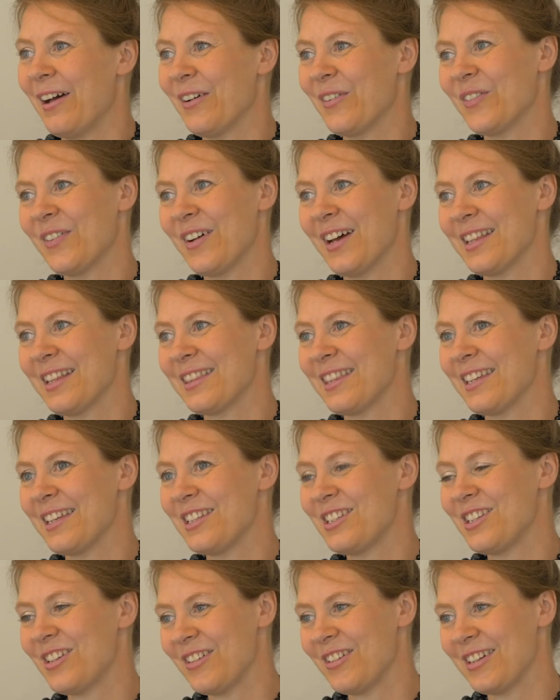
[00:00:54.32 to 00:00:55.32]
I find the
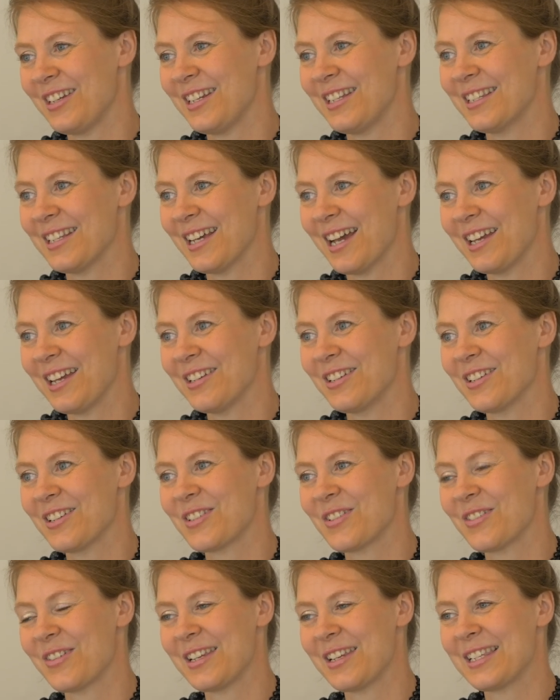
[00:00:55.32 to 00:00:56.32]
interior design
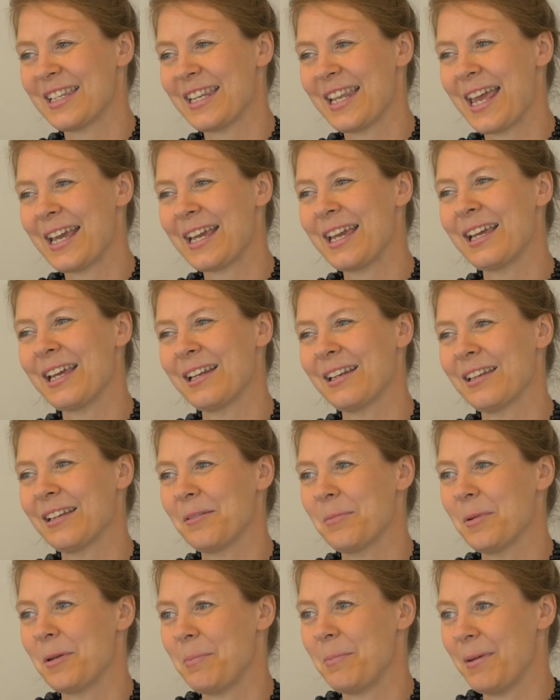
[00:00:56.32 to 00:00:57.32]
industry is lagging a little
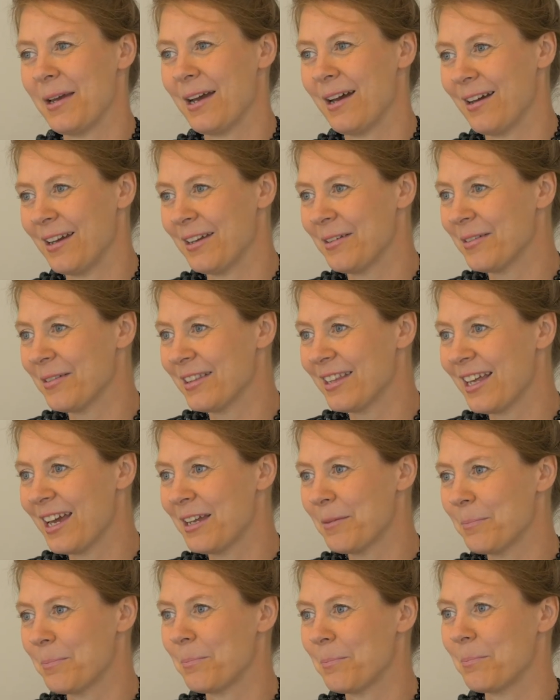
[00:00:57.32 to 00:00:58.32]
bit behind in
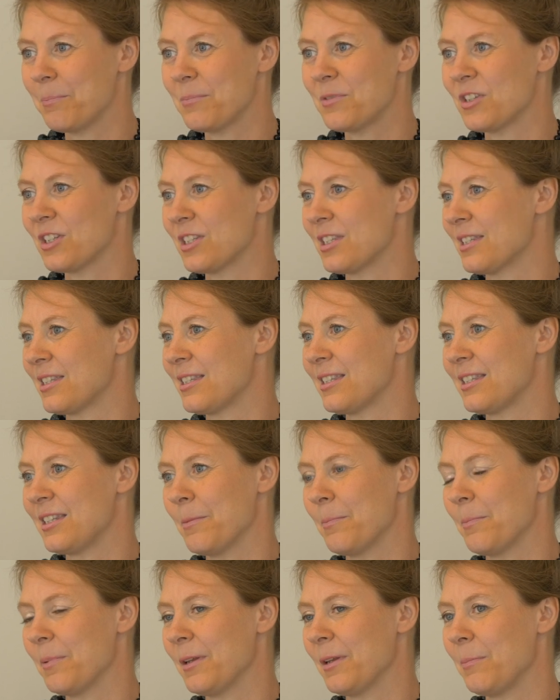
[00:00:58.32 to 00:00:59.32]
that, just
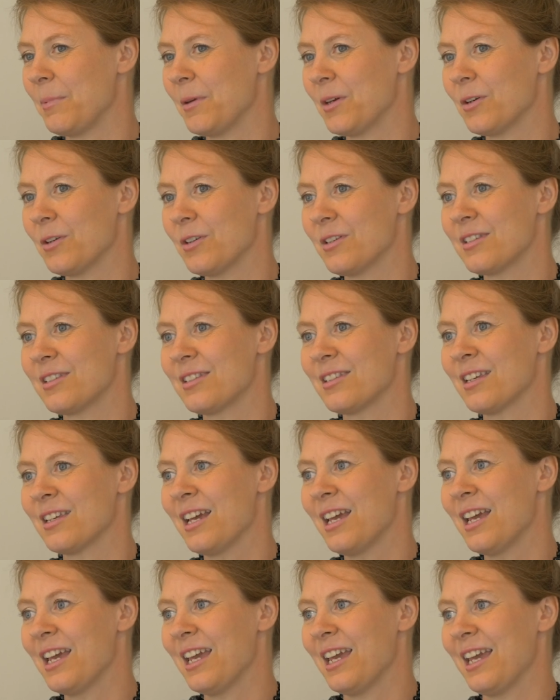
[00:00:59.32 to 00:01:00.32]
simply because
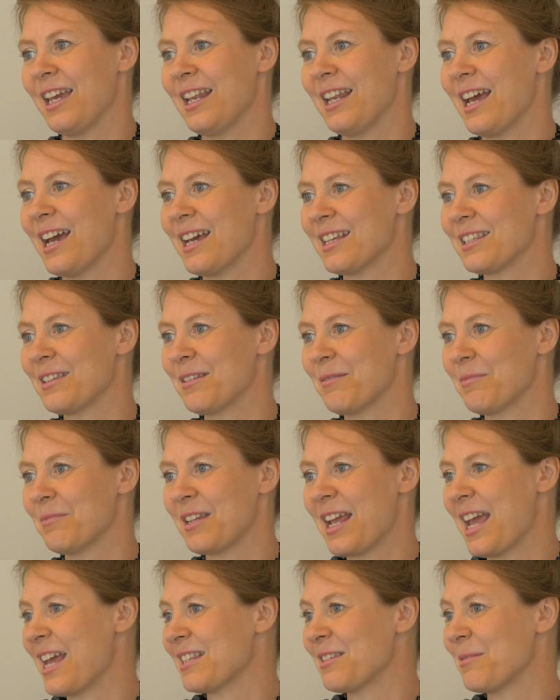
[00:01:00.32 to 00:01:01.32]

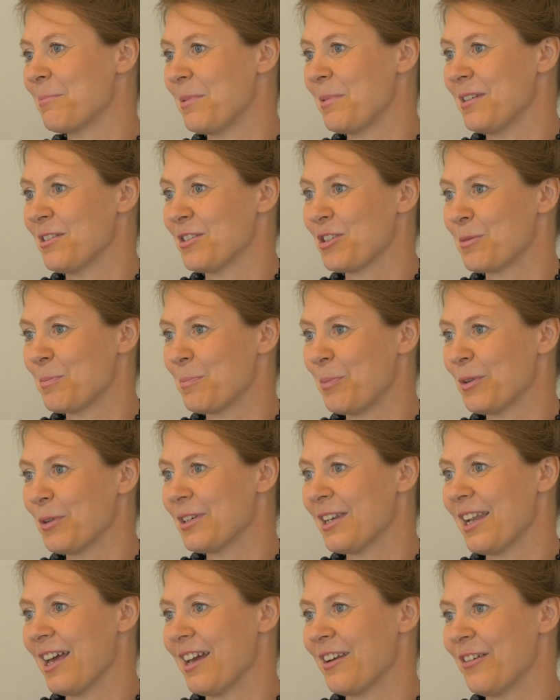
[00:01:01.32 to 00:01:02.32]
there hasn't been a
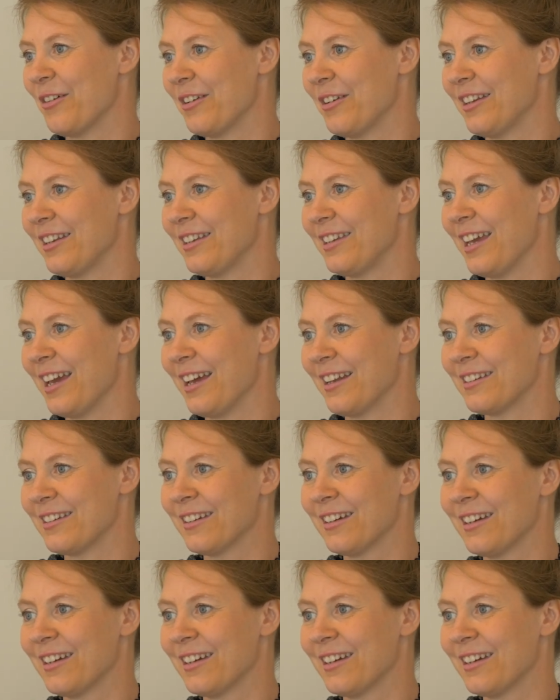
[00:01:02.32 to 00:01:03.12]
spotlight on it yet.